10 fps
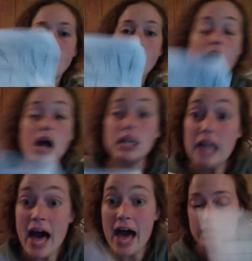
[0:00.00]
A
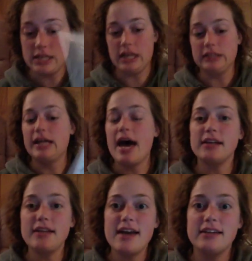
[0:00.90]
lot
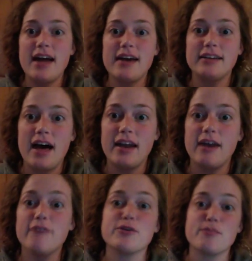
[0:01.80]

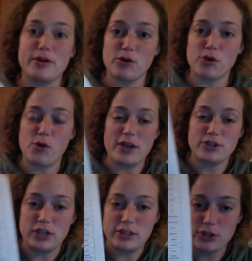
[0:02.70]
of your mineral questions,